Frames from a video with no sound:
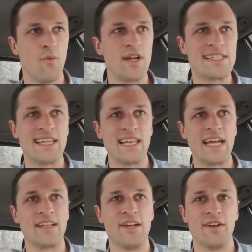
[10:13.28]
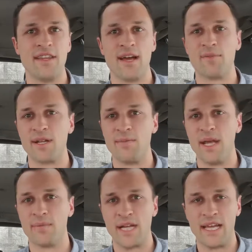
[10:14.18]
what is the likelihood that I'm going to
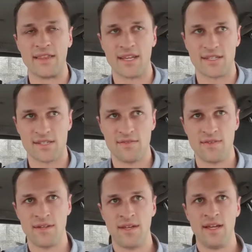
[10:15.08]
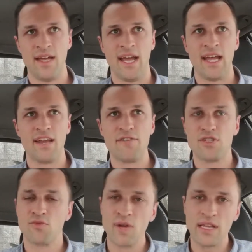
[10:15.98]
be able to get this? And if
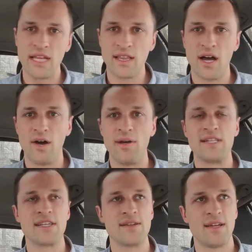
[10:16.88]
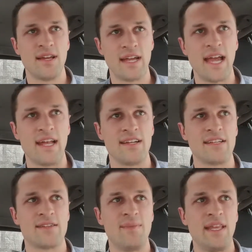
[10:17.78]
it's really low, it doesn't
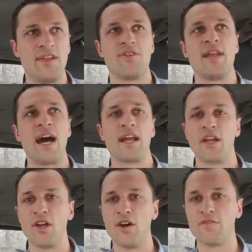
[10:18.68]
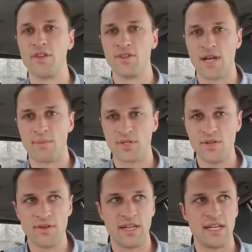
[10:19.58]
mean that you're not going to go for those
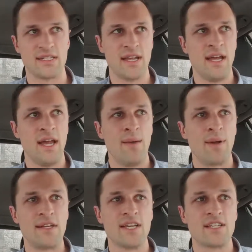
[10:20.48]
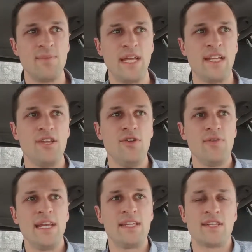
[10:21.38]
opportunities, but it does mean
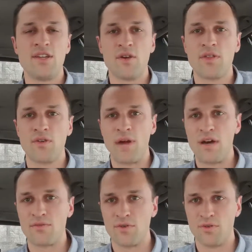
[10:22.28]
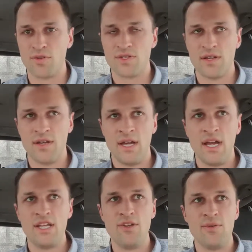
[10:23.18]
you need to know the ground rules.
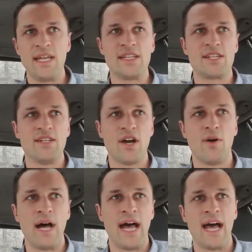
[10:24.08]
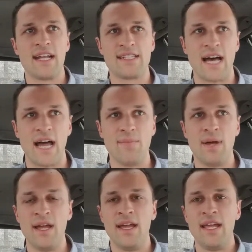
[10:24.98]
You need to know ahead of time,